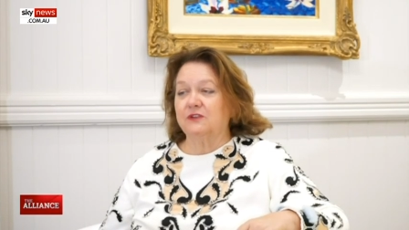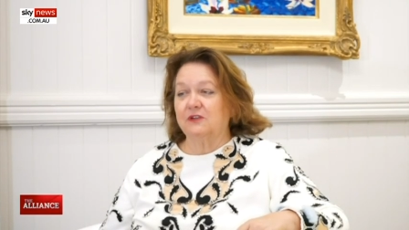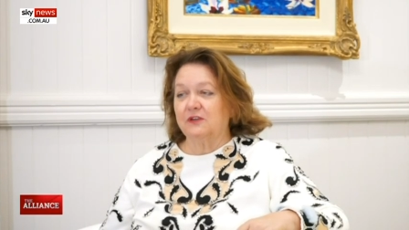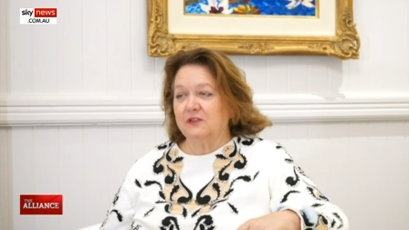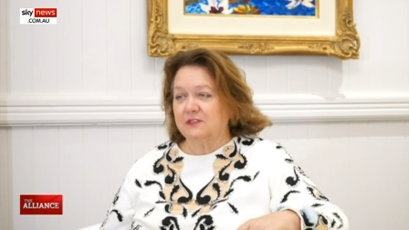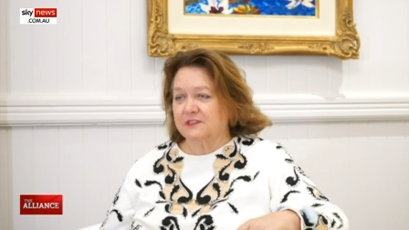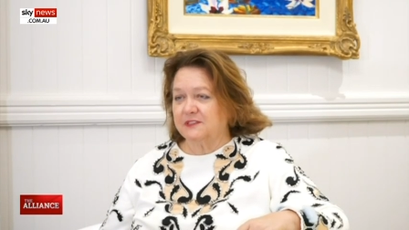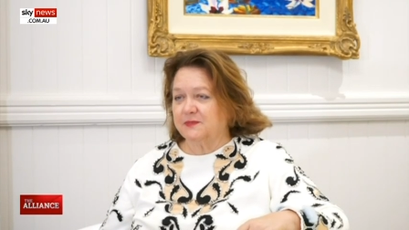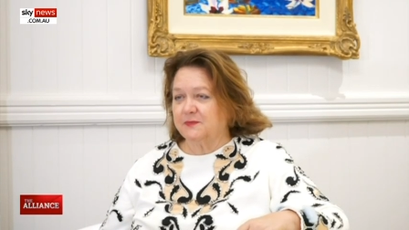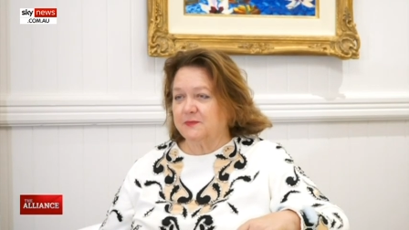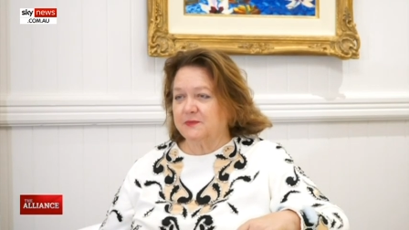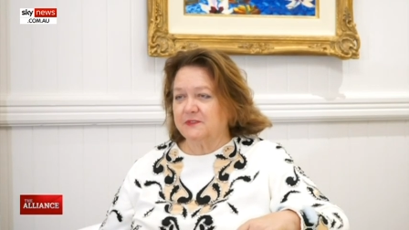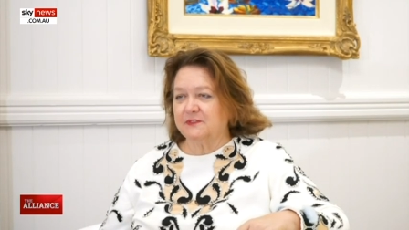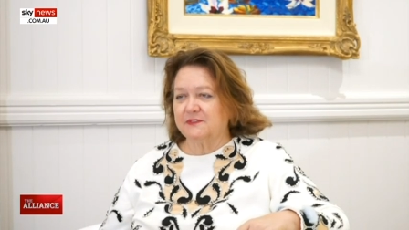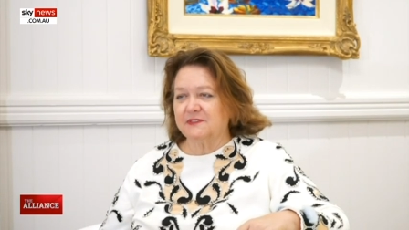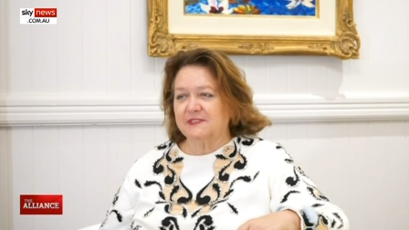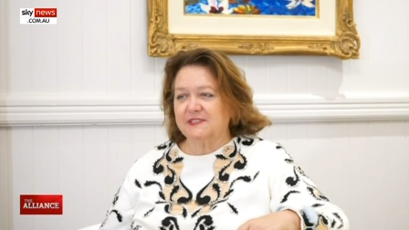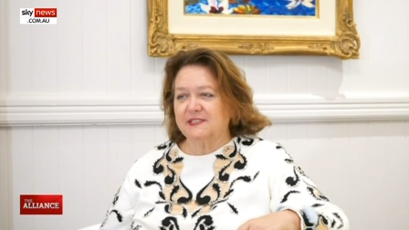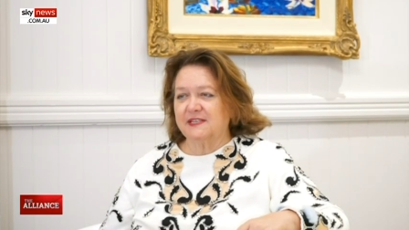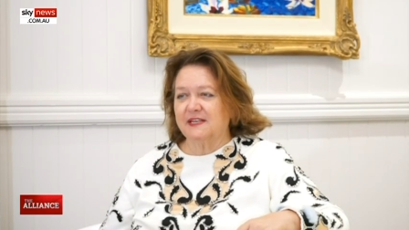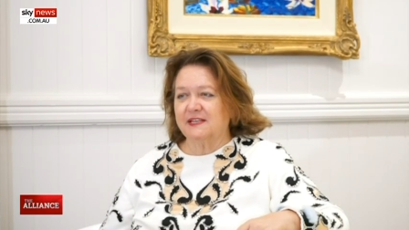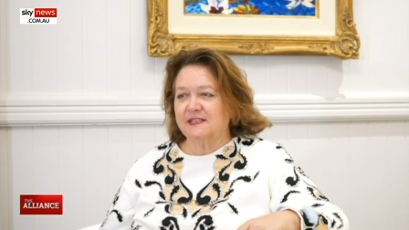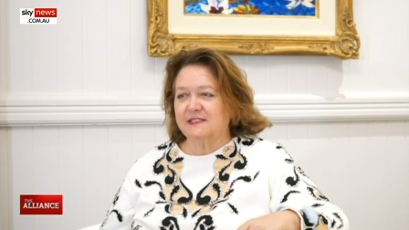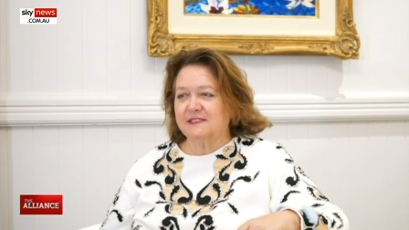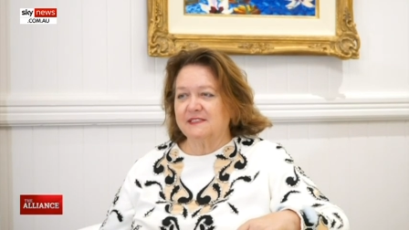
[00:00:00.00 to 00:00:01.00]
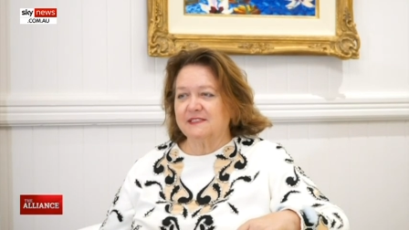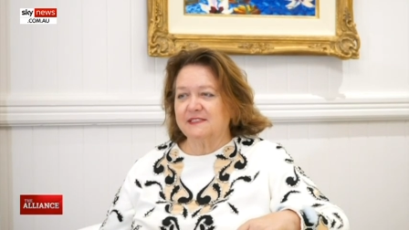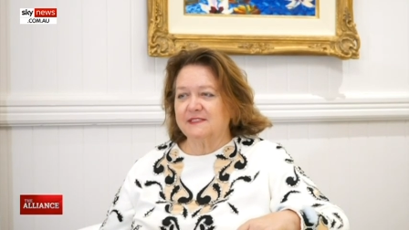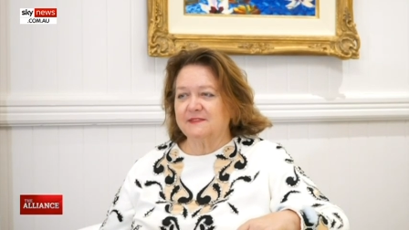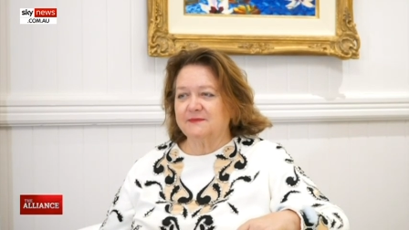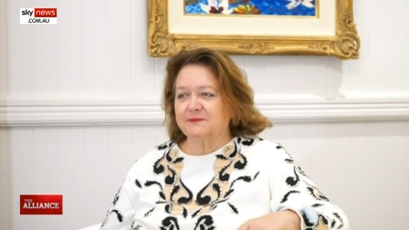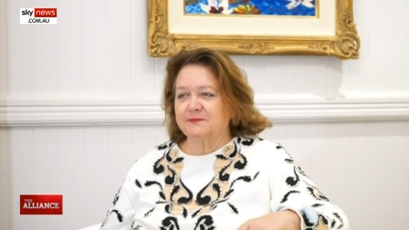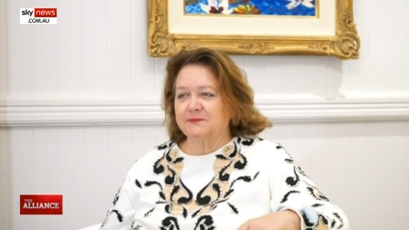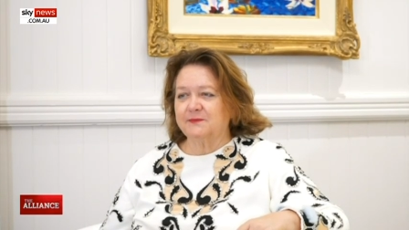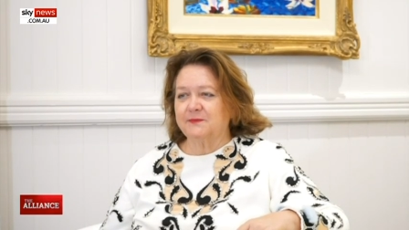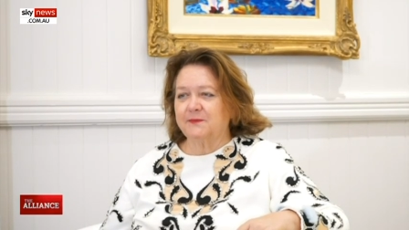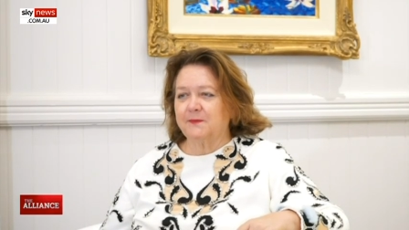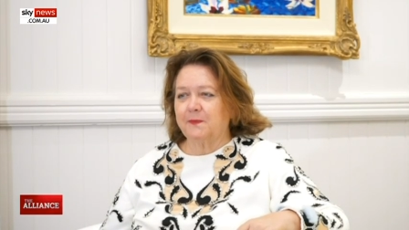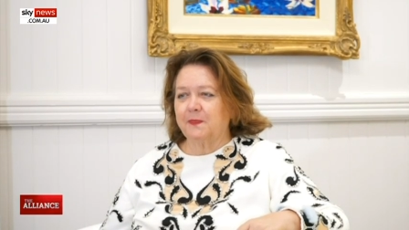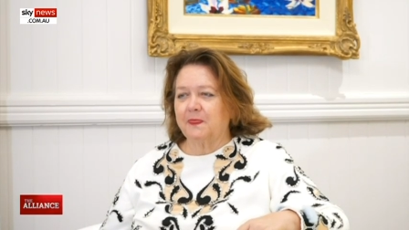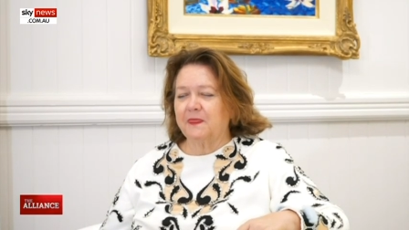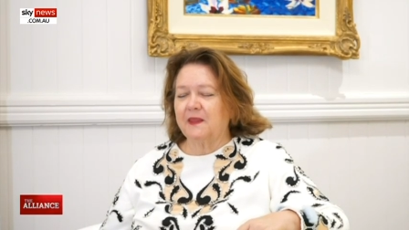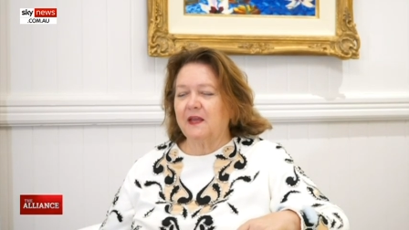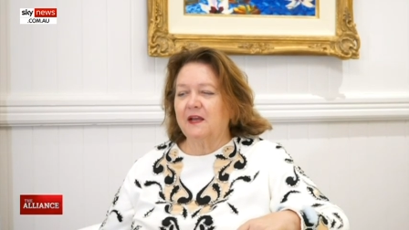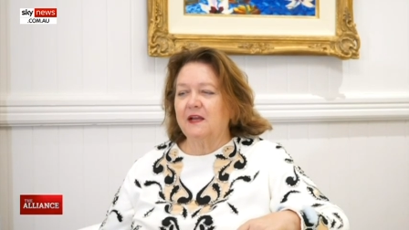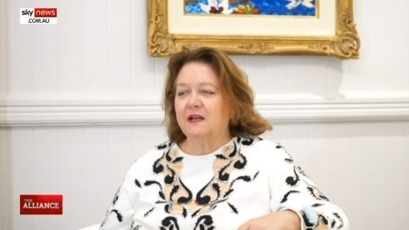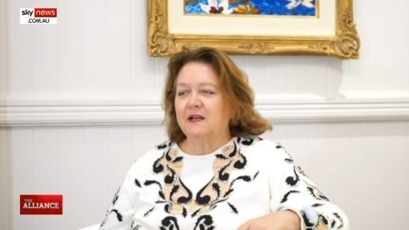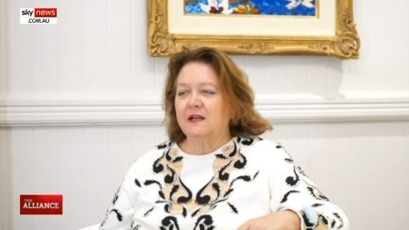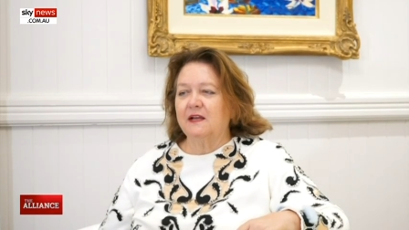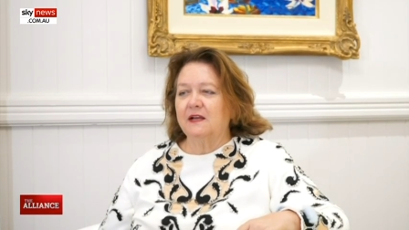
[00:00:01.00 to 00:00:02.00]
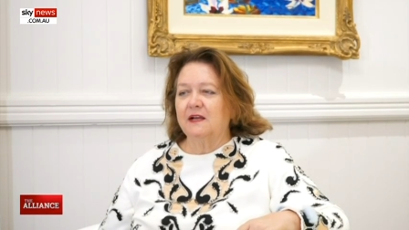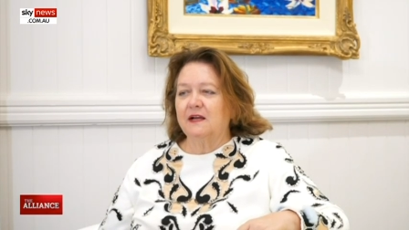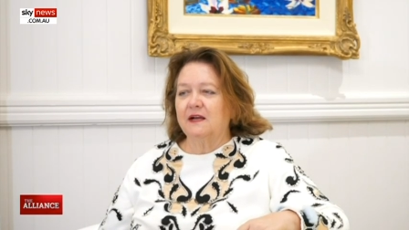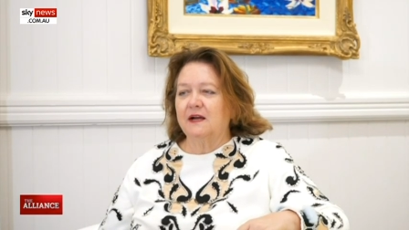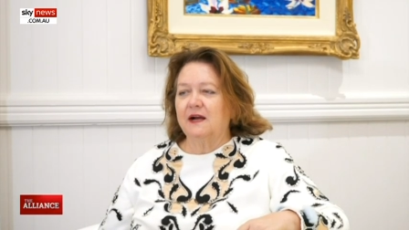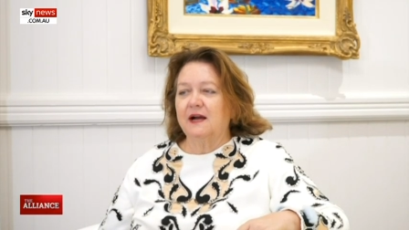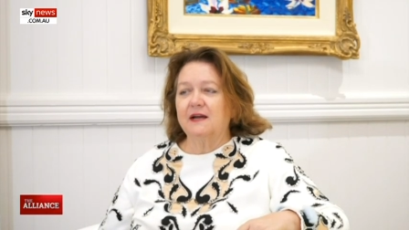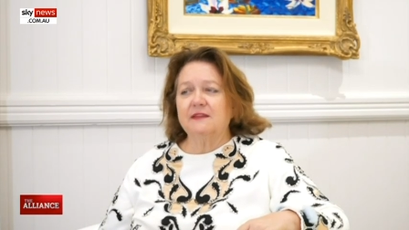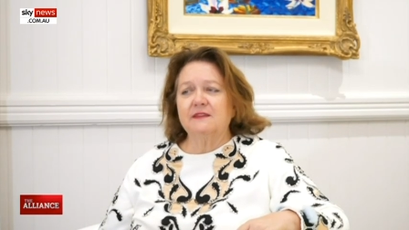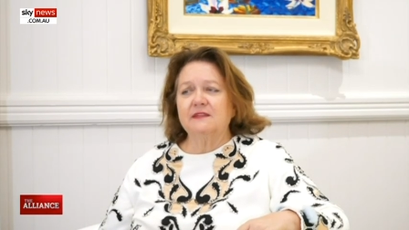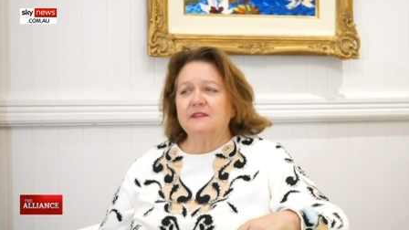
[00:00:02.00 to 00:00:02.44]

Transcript: hospital stays. I